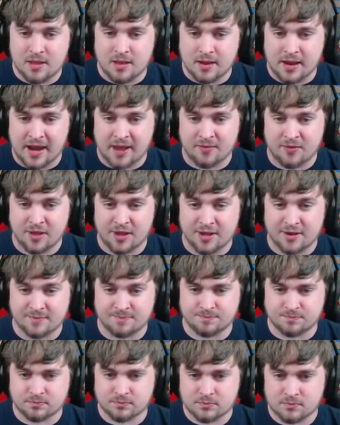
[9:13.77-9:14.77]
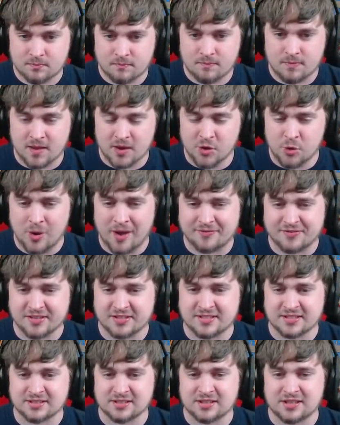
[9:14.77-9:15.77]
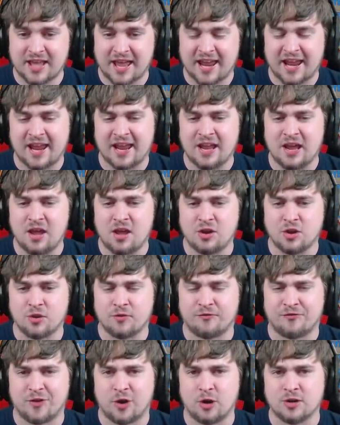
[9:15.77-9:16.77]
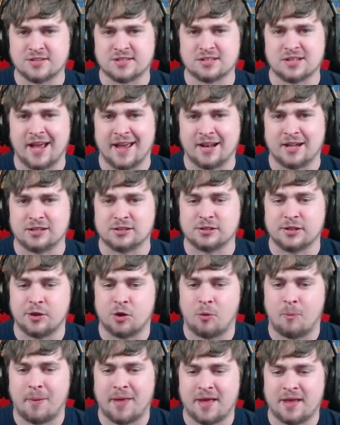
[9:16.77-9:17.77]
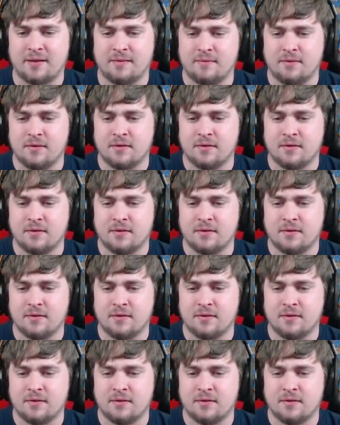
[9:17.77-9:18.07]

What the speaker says: and then you have to delay your first light a little bit,